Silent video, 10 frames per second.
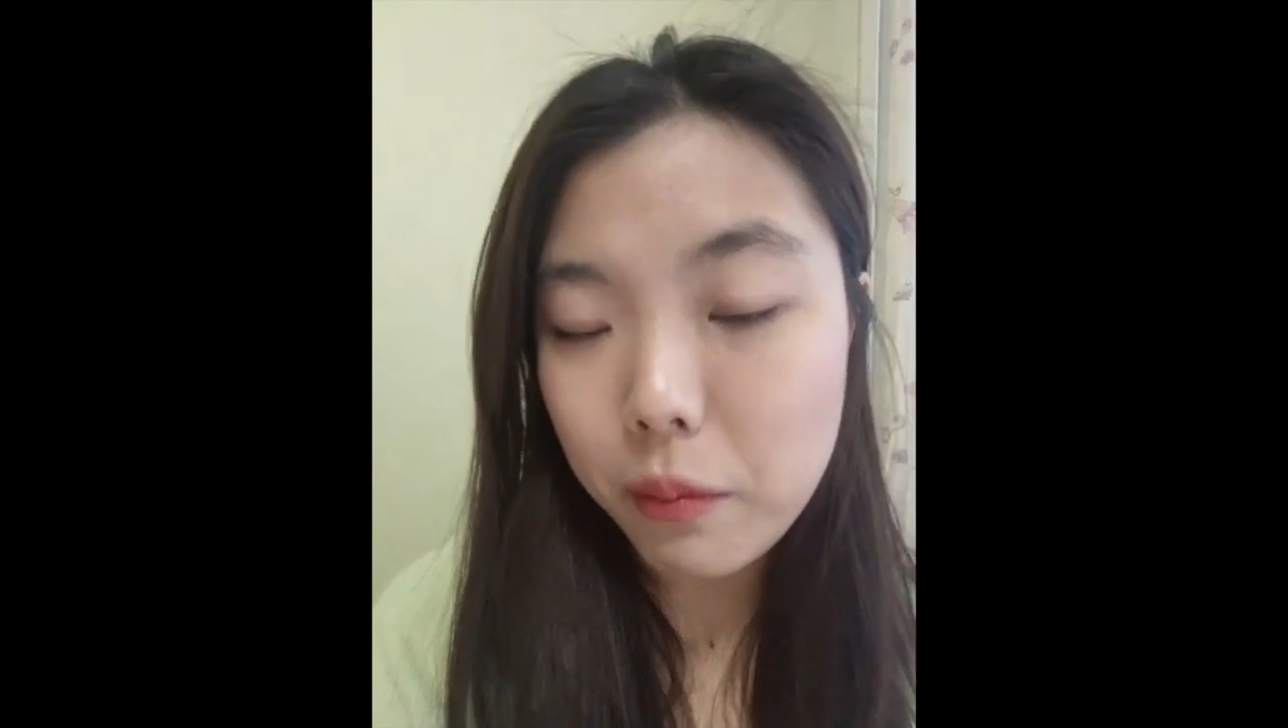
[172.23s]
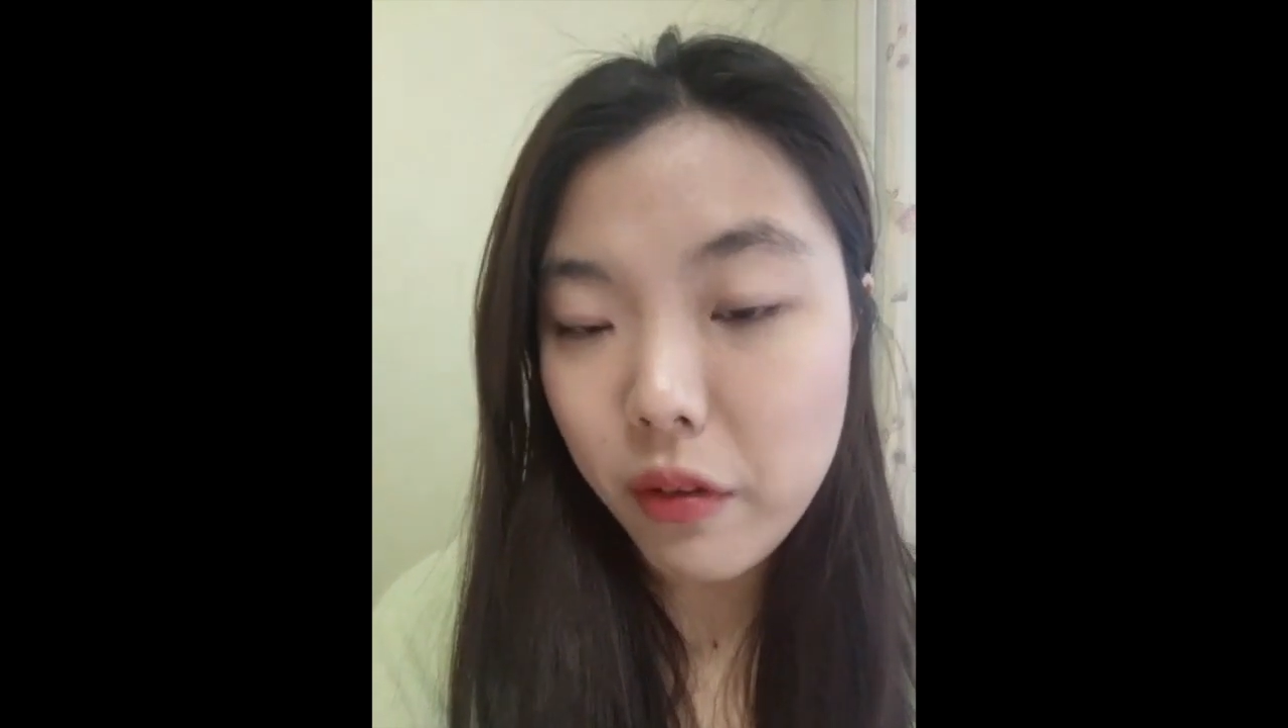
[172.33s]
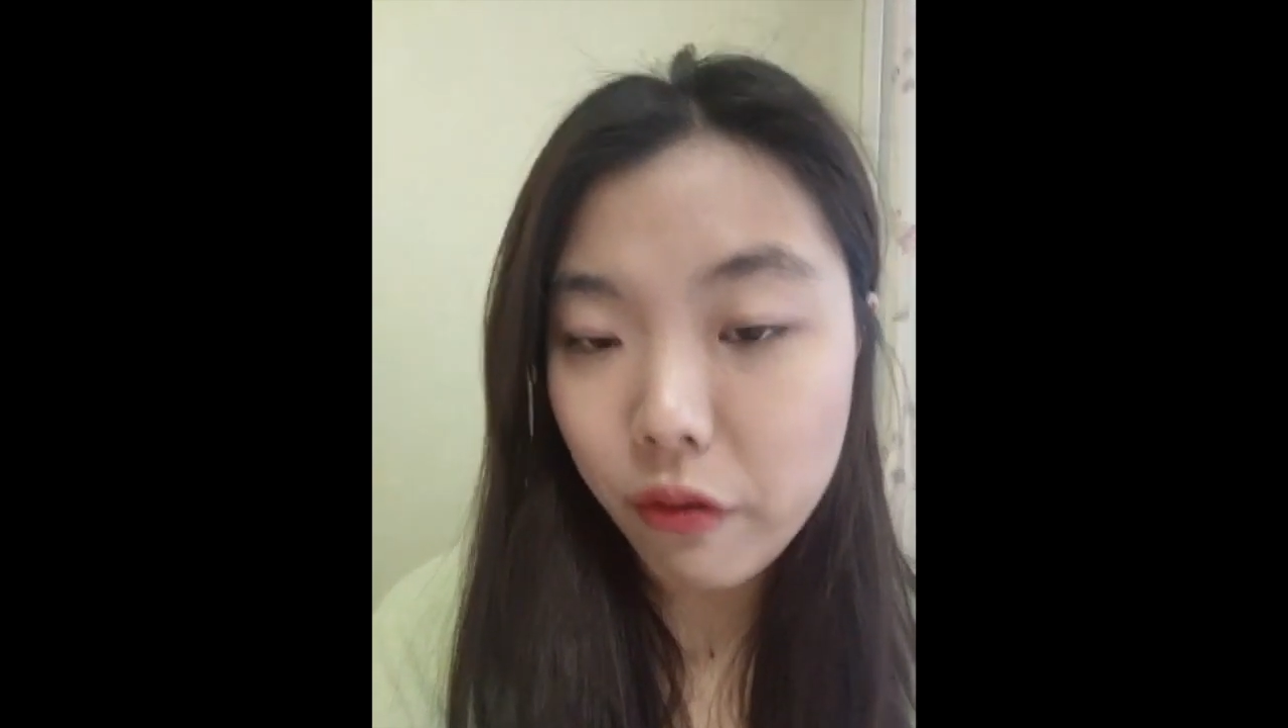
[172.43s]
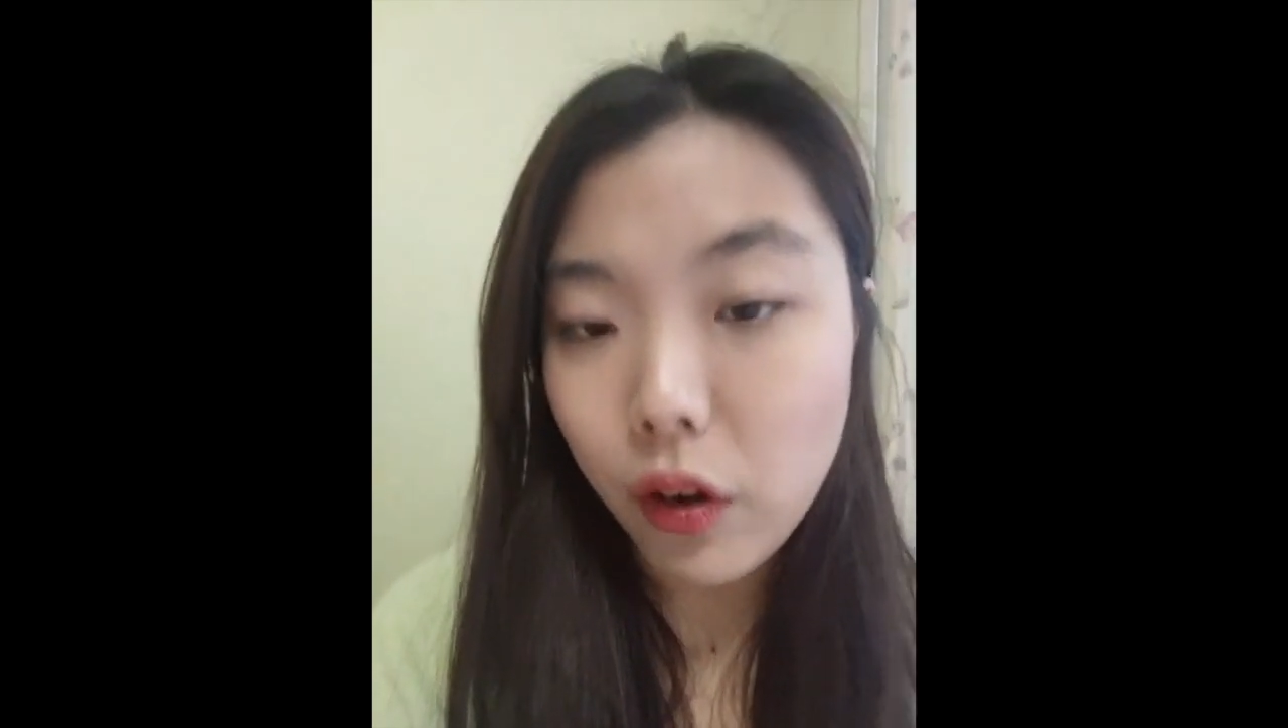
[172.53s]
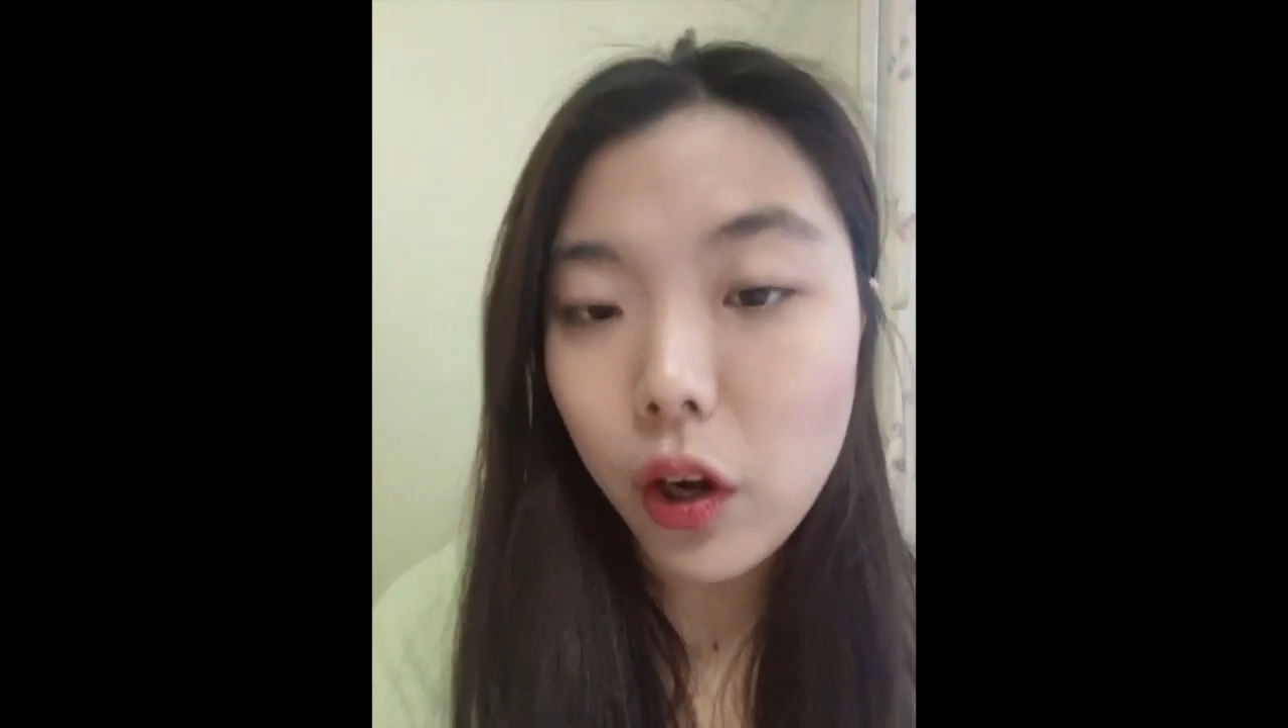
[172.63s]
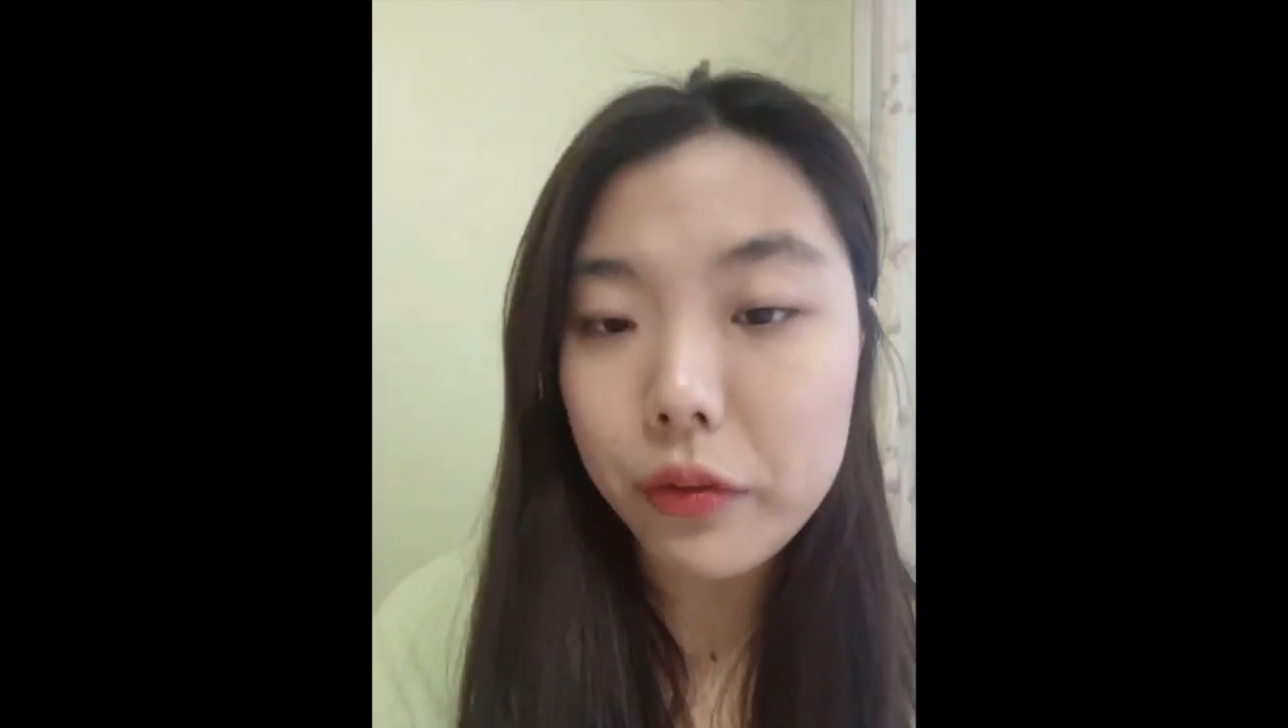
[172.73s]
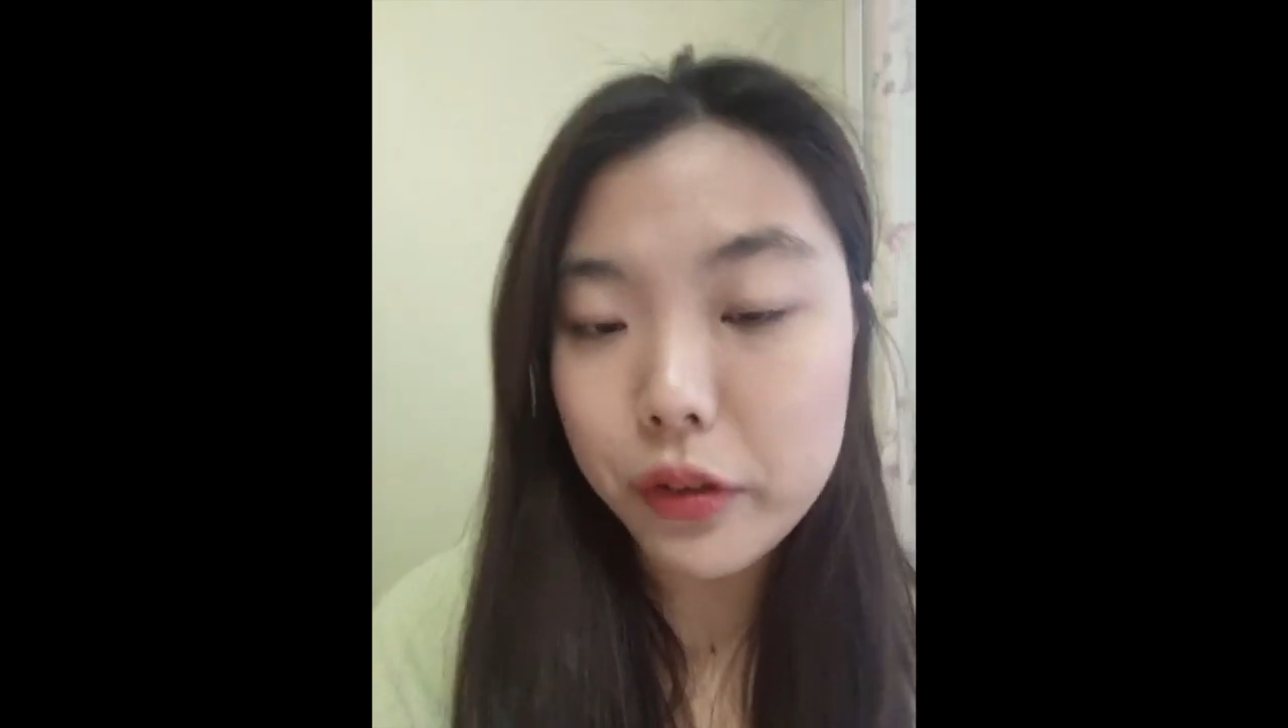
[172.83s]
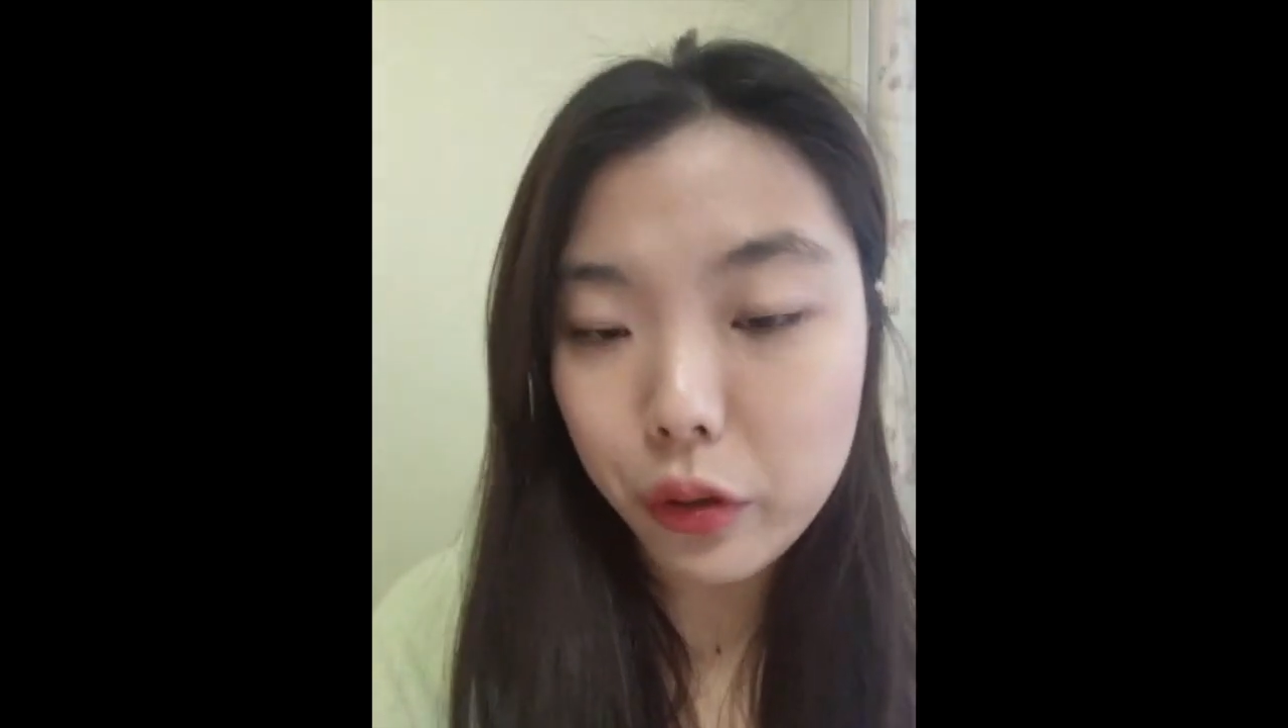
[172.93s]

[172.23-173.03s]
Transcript: involved in